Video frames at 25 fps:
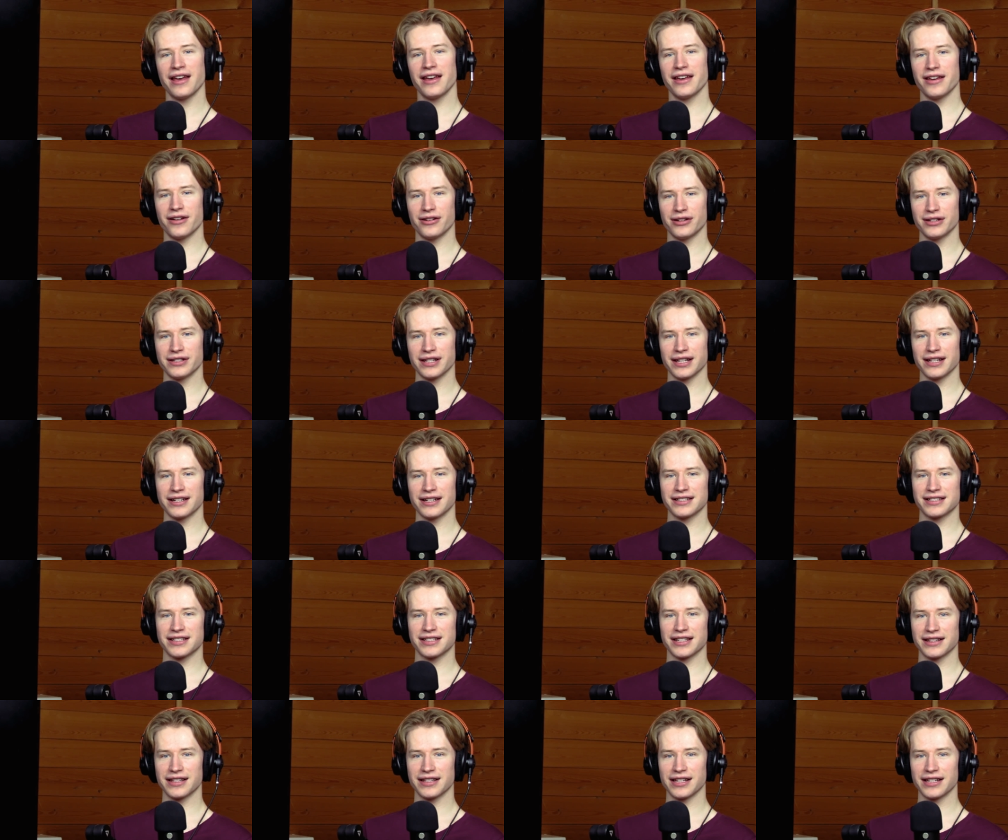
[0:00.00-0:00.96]

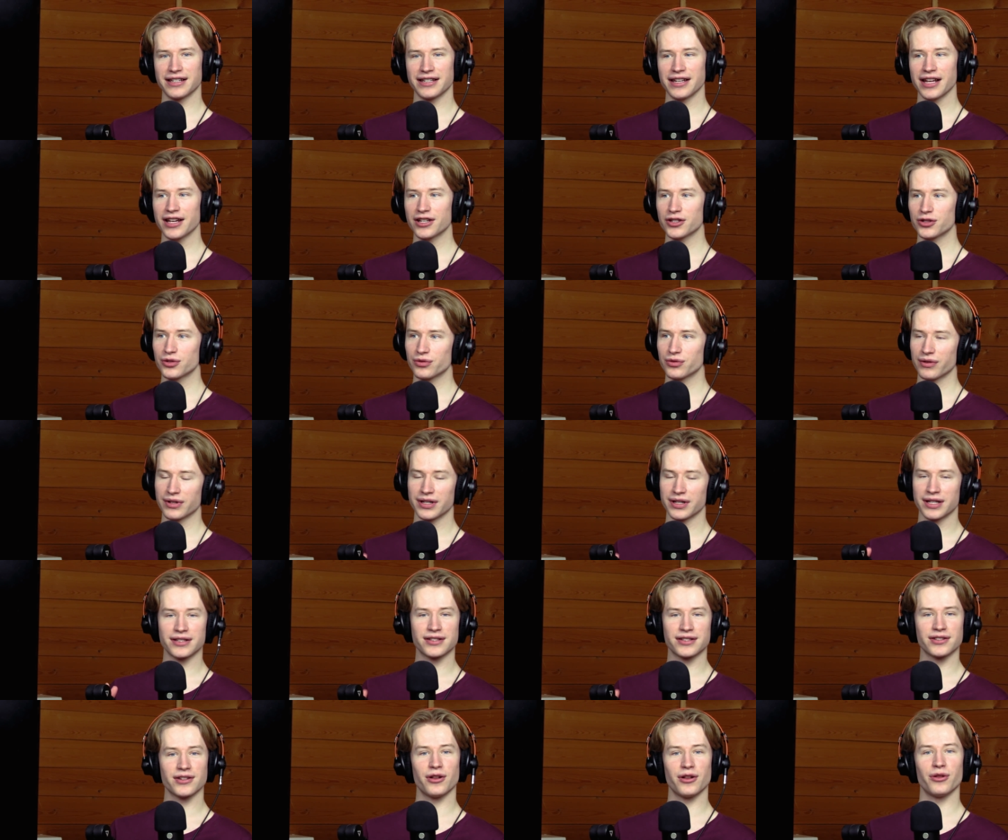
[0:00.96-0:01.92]
Aaronators in the next one
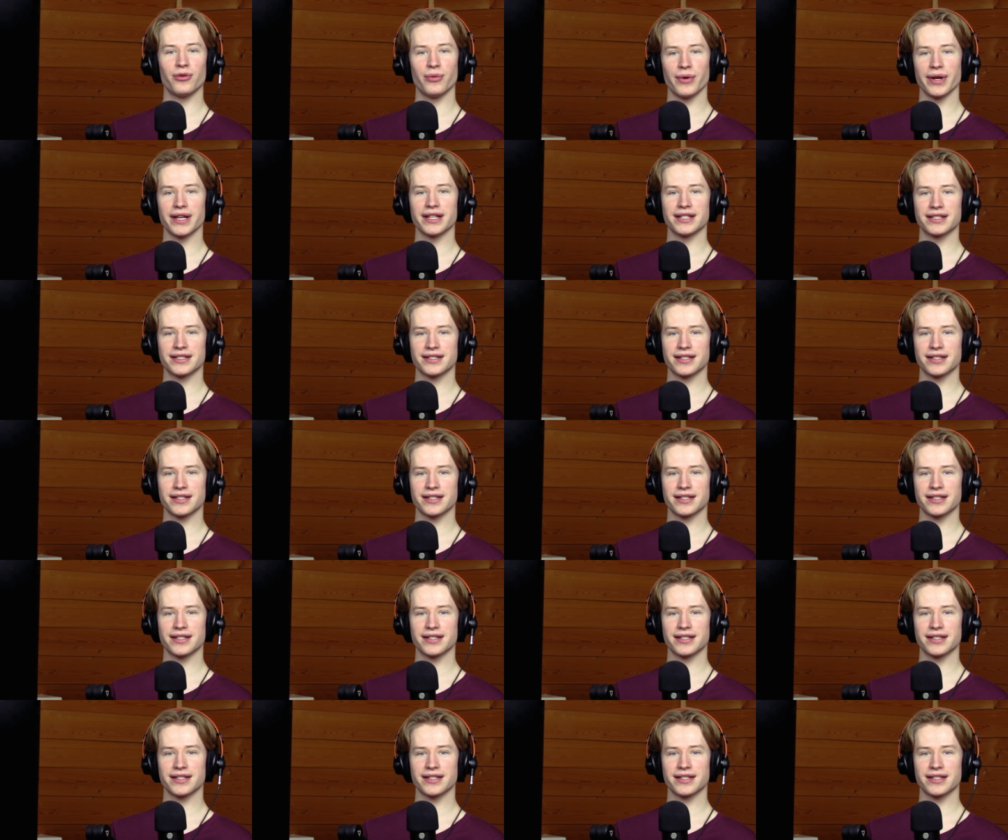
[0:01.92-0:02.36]
as always.